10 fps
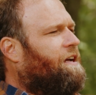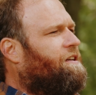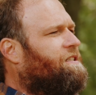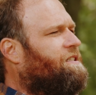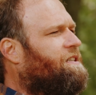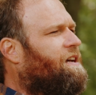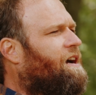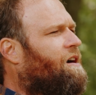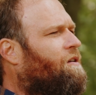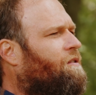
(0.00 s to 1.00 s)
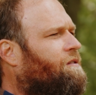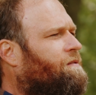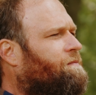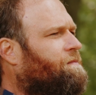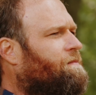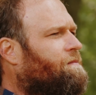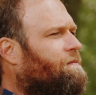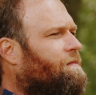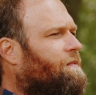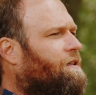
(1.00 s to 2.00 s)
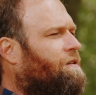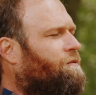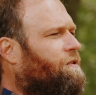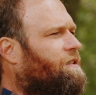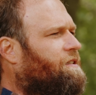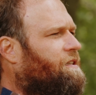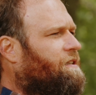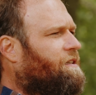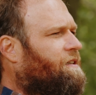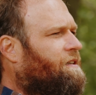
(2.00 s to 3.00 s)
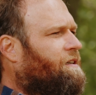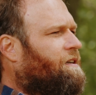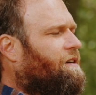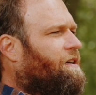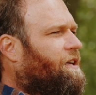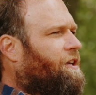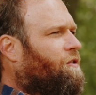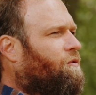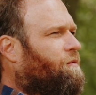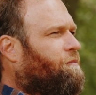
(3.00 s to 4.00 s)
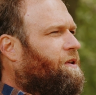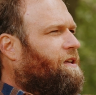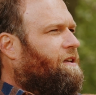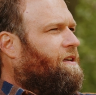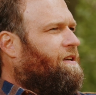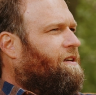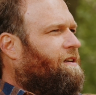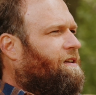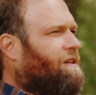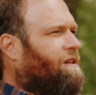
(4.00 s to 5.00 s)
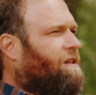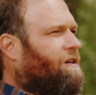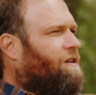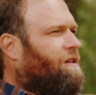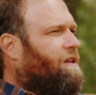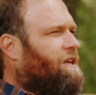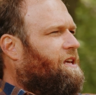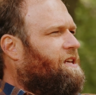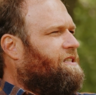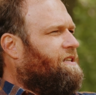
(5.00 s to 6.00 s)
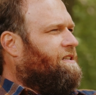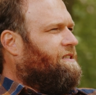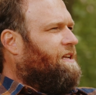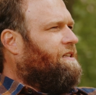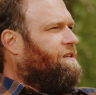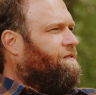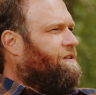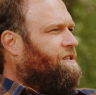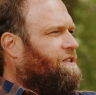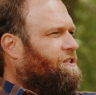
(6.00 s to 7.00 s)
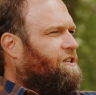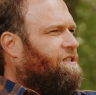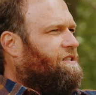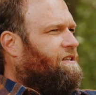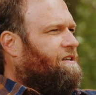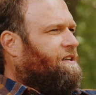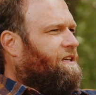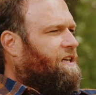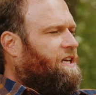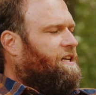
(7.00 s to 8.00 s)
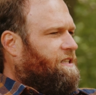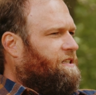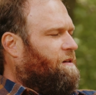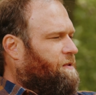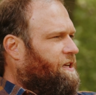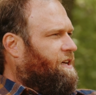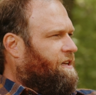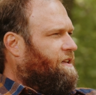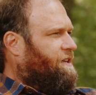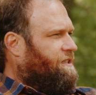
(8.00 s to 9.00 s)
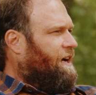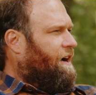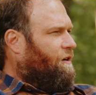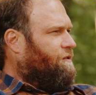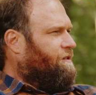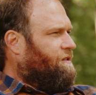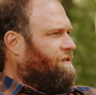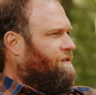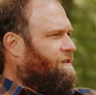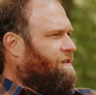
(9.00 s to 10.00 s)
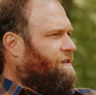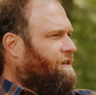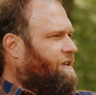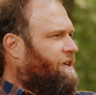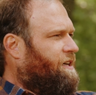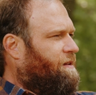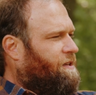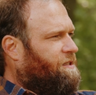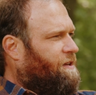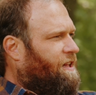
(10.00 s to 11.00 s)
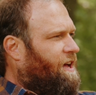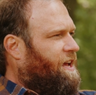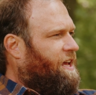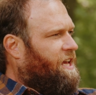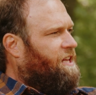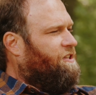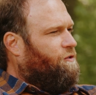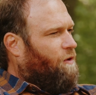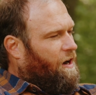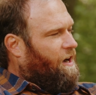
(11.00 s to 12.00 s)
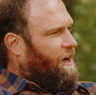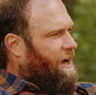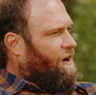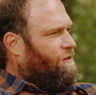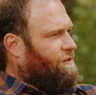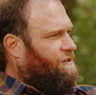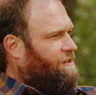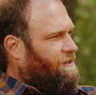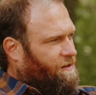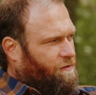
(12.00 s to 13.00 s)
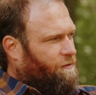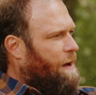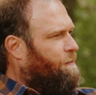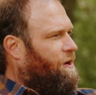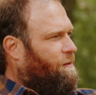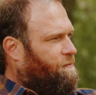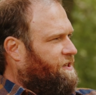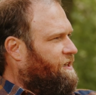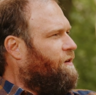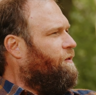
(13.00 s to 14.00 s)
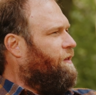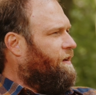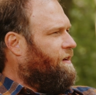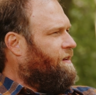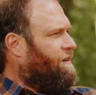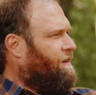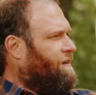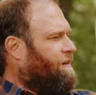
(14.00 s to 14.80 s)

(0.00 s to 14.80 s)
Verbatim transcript: I could see how in realty it would be the the easy incentive is to just mm-hmm. get somebody into this mm-hmm. house, mm-hmm. get this client yep. into a house, yep. wrap it up, be mm-hmm. done with it. Mm-hmm.